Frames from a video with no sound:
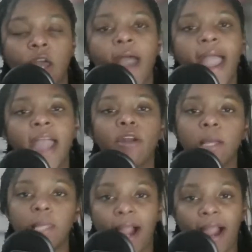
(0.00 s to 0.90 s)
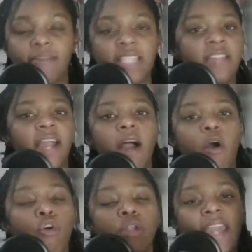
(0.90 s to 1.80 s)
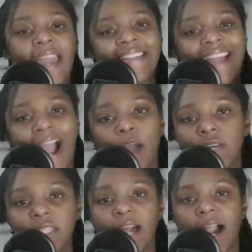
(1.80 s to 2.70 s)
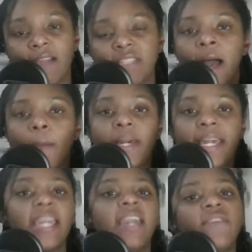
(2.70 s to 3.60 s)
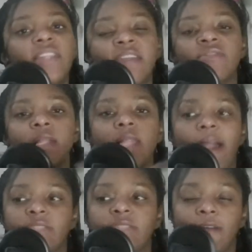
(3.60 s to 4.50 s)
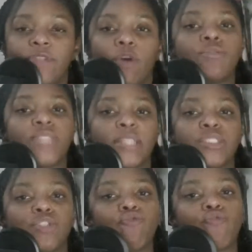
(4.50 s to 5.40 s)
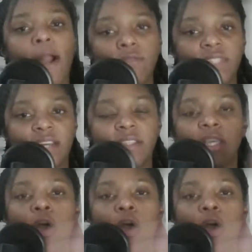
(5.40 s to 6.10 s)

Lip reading: in our lives, and not only in our lives, but even in the lives of those that surround us.